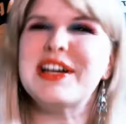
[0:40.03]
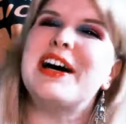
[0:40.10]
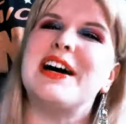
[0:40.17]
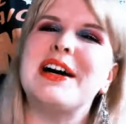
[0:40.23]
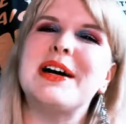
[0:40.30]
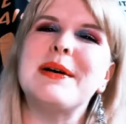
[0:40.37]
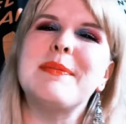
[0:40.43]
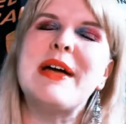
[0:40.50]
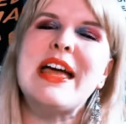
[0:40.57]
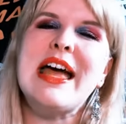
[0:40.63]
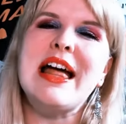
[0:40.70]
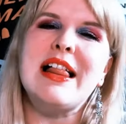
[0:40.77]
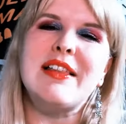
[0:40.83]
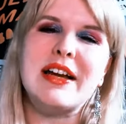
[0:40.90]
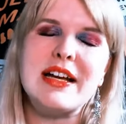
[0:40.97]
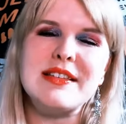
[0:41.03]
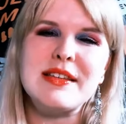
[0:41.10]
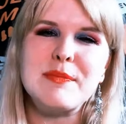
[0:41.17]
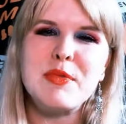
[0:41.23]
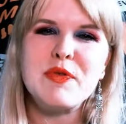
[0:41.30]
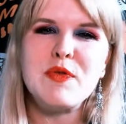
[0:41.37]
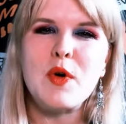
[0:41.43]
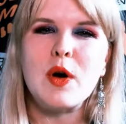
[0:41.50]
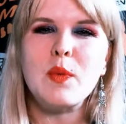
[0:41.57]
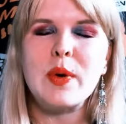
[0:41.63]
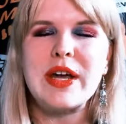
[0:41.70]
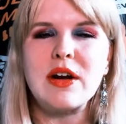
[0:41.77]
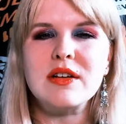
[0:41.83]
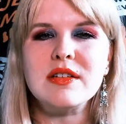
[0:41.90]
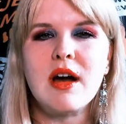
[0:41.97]
Hub. Like I said before,
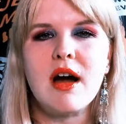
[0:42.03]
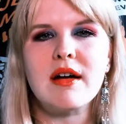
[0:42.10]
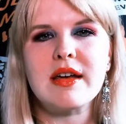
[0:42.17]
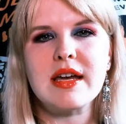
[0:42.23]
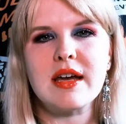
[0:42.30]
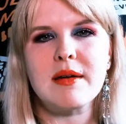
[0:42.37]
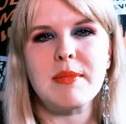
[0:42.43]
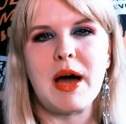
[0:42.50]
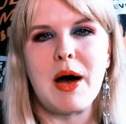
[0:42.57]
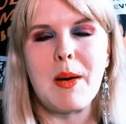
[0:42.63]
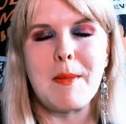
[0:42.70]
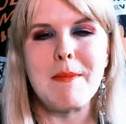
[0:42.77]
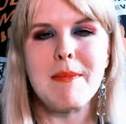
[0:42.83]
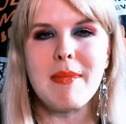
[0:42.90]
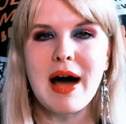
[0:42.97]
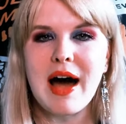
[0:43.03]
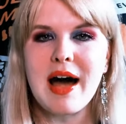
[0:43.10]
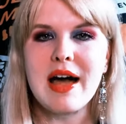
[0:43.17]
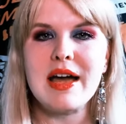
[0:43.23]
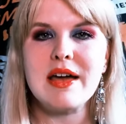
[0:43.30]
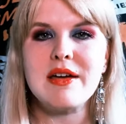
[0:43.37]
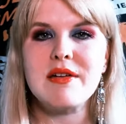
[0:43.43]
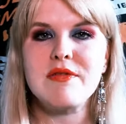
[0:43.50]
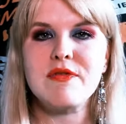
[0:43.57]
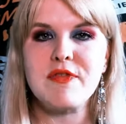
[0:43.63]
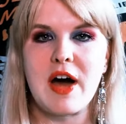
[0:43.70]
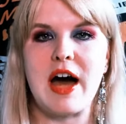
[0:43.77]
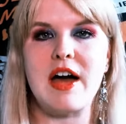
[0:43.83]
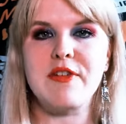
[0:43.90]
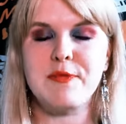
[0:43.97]
we are talking about my
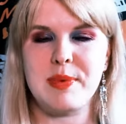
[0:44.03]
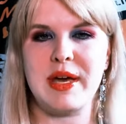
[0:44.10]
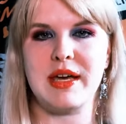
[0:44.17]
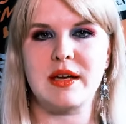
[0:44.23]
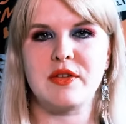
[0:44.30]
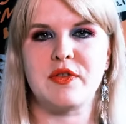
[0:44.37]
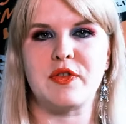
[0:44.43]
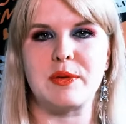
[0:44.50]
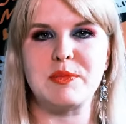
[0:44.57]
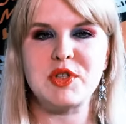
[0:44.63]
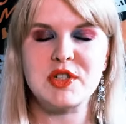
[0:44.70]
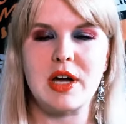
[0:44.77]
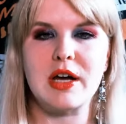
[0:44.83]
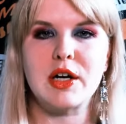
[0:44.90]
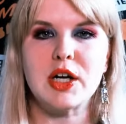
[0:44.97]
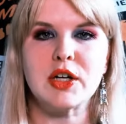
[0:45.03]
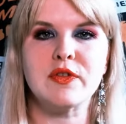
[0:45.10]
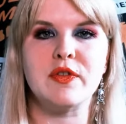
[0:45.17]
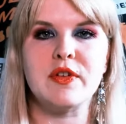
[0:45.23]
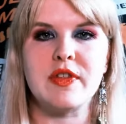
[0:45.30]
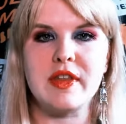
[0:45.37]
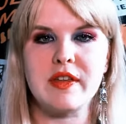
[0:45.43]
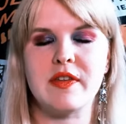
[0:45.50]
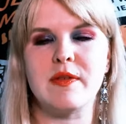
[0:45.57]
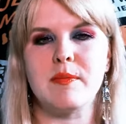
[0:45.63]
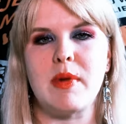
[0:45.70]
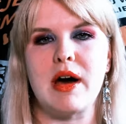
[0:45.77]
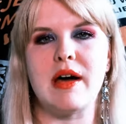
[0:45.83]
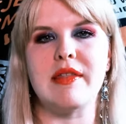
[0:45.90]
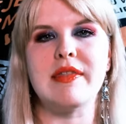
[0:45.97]
five picks from Shudder for this
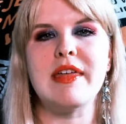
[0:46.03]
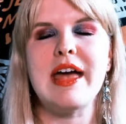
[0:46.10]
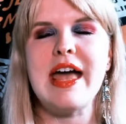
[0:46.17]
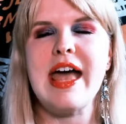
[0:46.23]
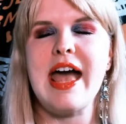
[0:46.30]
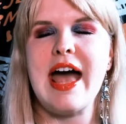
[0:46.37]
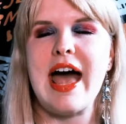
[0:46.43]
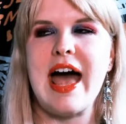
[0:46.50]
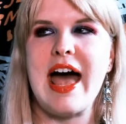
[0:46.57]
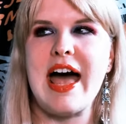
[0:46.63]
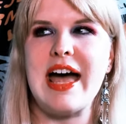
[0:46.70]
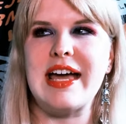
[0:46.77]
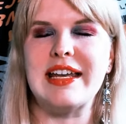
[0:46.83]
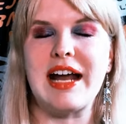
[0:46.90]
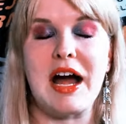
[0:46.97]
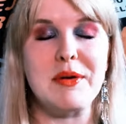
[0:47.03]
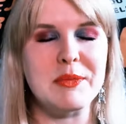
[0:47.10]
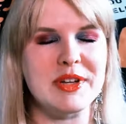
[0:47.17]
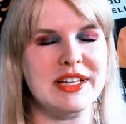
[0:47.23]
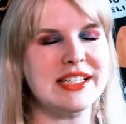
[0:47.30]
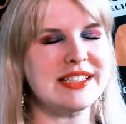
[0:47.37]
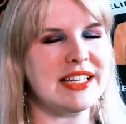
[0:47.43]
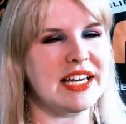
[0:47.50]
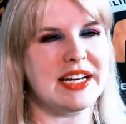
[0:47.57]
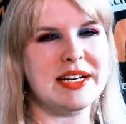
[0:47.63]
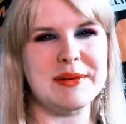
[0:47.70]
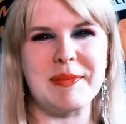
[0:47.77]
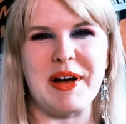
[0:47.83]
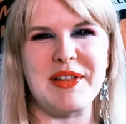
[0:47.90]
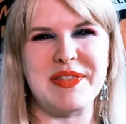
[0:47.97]
month, and I'm really excited
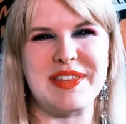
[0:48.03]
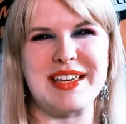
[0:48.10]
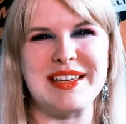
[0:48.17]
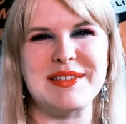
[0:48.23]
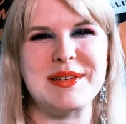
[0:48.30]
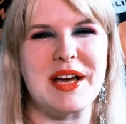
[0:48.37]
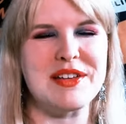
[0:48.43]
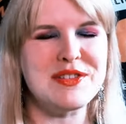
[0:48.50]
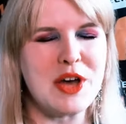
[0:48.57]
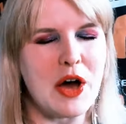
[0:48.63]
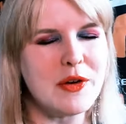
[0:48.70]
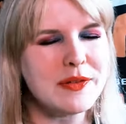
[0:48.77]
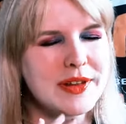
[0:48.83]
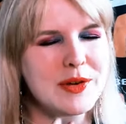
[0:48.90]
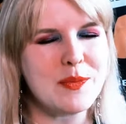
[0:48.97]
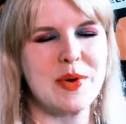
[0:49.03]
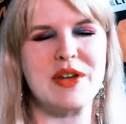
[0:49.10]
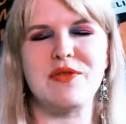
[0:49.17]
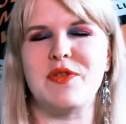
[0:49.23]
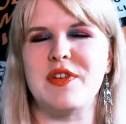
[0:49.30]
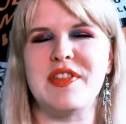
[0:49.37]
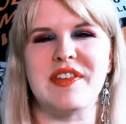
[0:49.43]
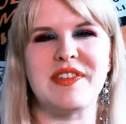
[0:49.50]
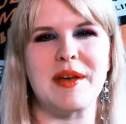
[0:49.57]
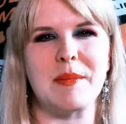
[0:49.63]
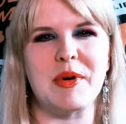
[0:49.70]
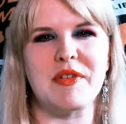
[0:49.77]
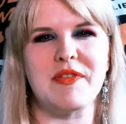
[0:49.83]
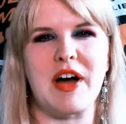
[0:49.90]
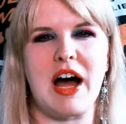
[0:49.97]
about these. I totally went for the
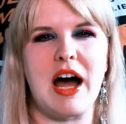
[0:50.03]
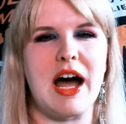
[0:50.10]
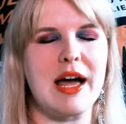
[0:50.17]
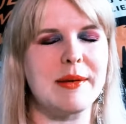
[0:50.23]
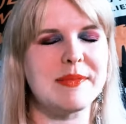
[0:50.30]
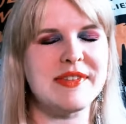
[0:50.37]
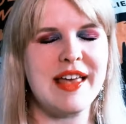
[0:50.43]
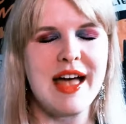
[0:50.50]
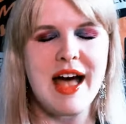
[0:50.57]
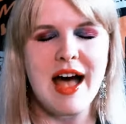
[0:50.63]
summer vibes.